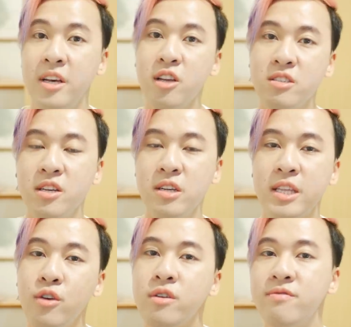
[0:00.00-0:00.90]
These are series
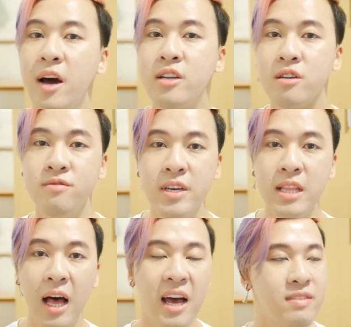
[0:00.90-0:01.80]
that you can find on
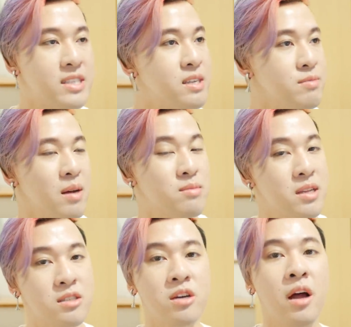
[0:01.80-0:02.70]
VLive and sometimes
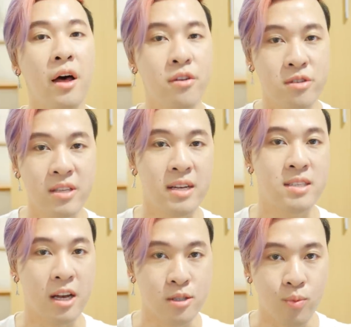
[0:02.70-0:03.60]
leaked on other sites
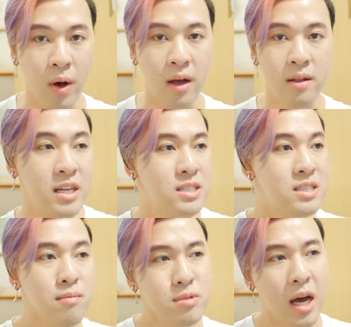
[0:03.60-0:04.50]
as well. And
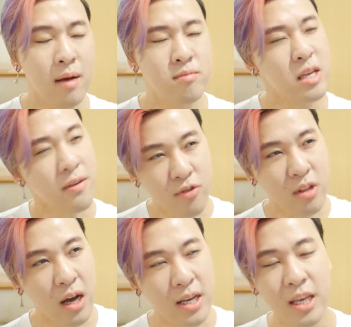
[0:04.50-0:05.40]
sometimes, if you're
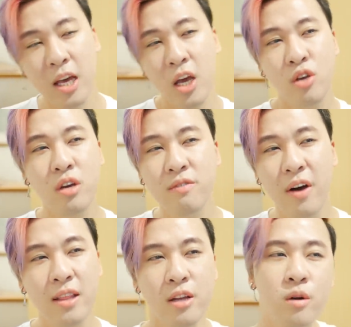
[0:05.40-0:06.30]
lucky, you can
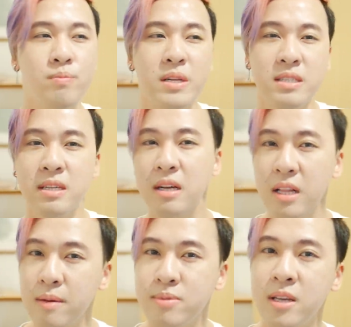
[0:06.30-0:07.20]
find little bits and
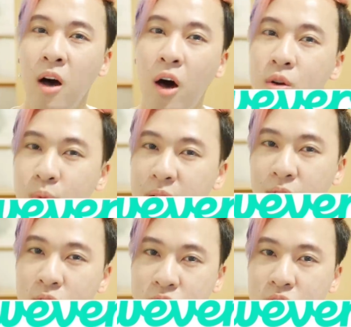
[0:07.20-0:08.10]
clips on
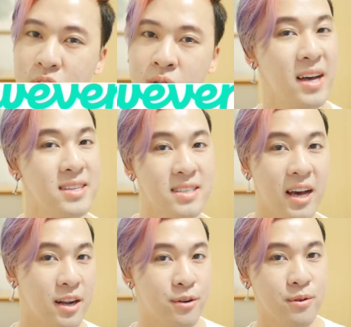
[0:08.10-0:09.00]
Weverse too. That's
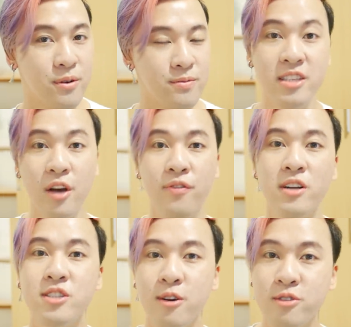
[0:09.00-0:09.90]
kind of cool. These are
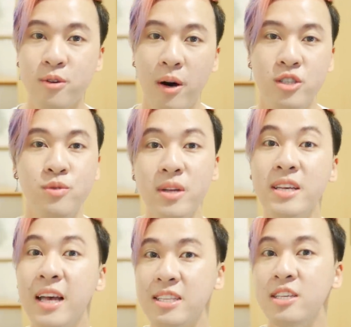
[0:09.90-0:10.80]
fun shows to watch. You really
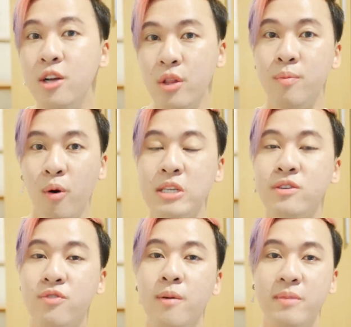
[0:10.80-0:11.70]
get to know the boys
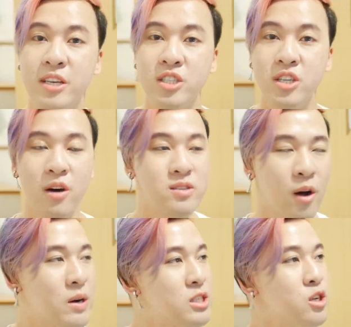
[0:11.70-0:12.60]
from these shows. They're
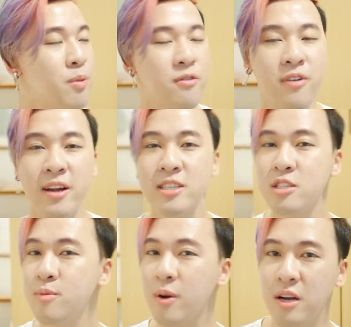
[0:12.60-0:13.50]
always super funny,
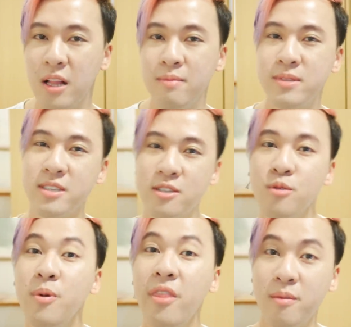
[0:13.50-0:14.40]
super clumsy,
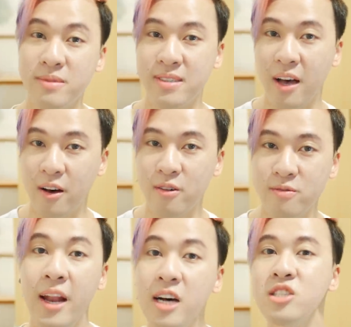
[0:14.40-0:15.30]
super themselves.
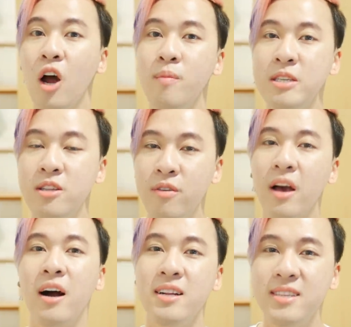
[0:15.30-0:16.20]
And us armies know
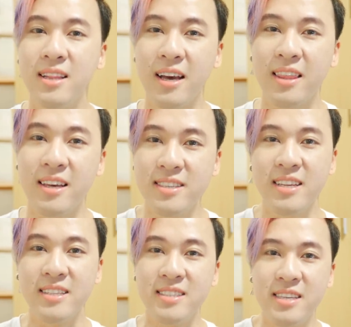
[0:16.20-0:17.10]
that content like this
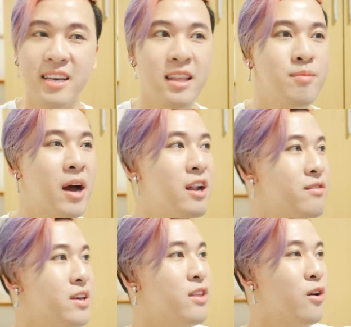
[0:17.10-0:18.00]
and seeing them kind of
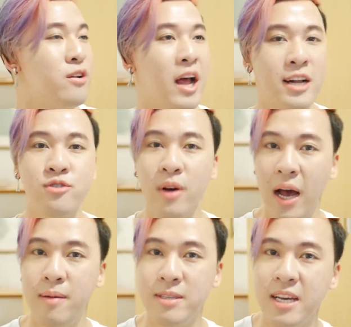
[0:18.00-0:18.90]
in their natural
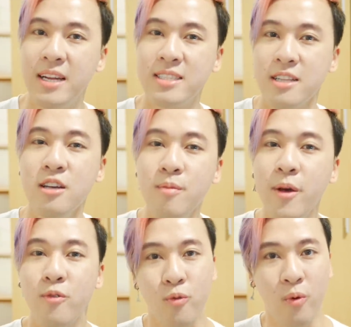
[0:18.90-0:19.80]
habitat is a little
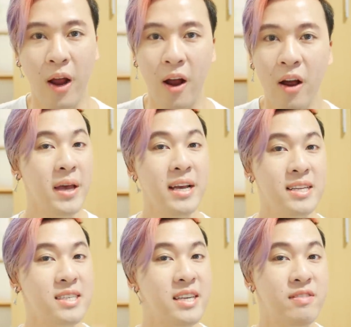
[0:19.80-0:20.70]
bit rare. BK
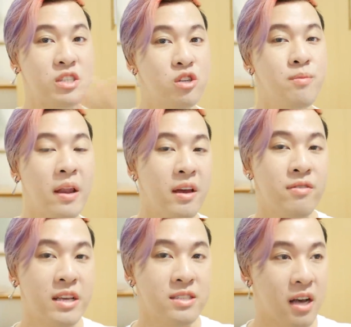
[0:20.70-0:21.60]
doesn't give us too many of
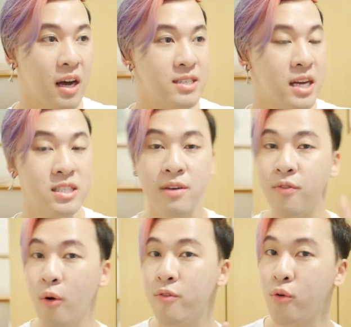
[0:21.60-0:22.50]
these contents
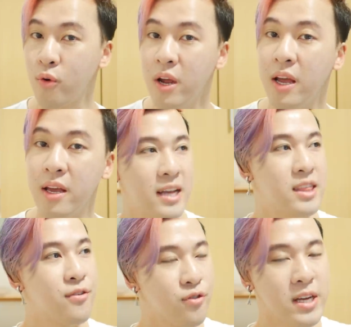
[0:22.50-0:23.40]
for free. Like
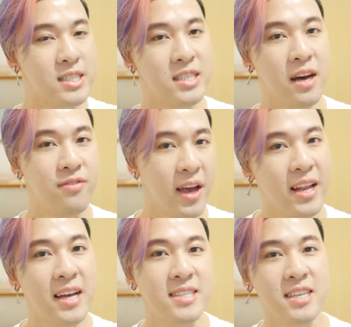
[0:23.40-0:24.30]
the free stuff
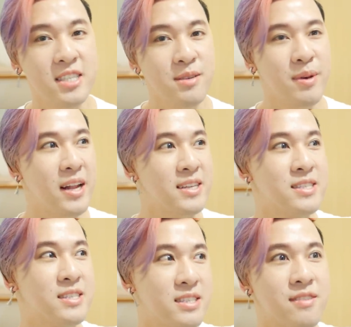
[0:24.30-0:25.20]
ain't as intimate as
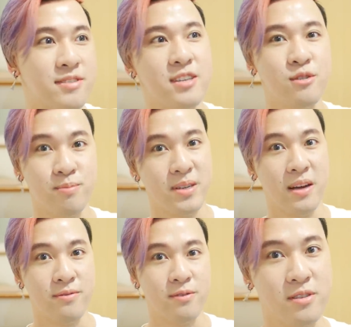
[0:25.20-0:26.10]
the stuff that you
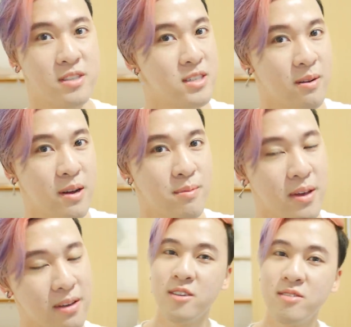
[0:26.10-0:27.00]
pay for, you know what I
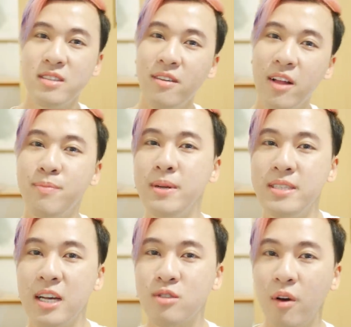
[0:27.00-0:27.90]
mean? So stuff like
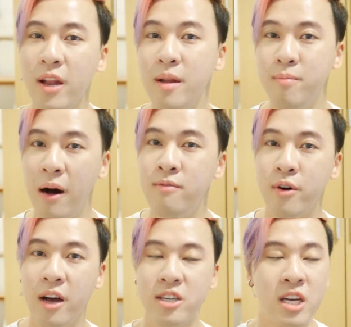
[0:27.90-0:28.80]
BTS Run and Bon
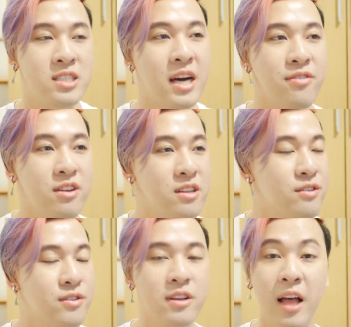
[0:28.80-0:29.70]
Voyage definitely definitely
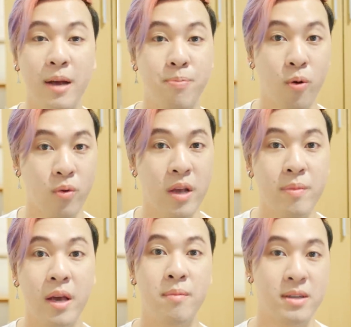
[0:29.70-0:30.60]
feel like
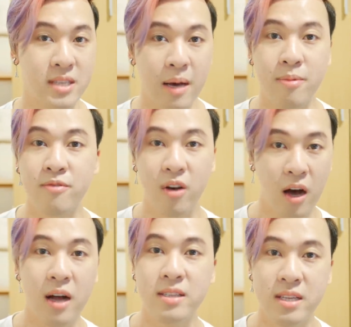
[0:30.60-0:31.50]
premium type of
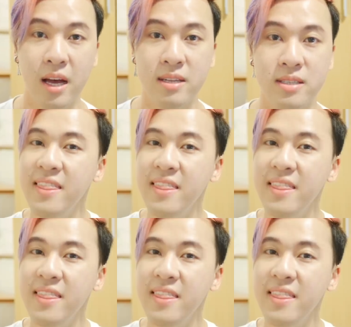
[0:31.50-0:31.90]
content.